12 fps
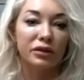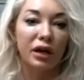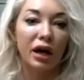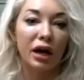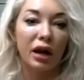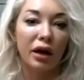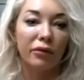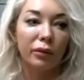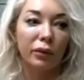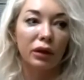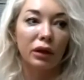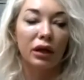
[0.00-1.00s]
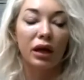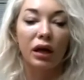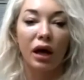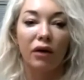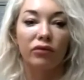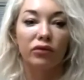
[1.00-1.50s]
that I really
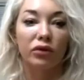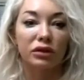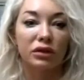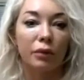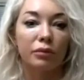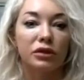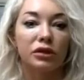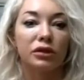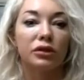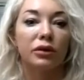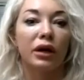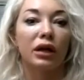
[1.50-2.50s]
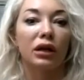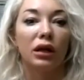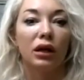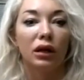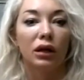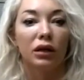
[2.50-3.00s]
have looked up to and
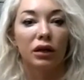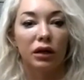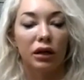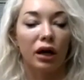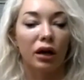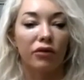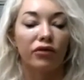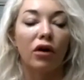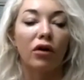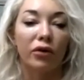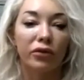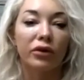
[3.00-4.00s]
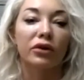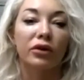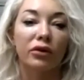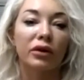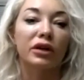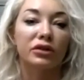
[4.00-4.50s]
kind of followed their
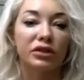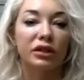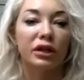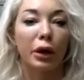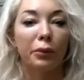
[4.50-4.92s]
careers, you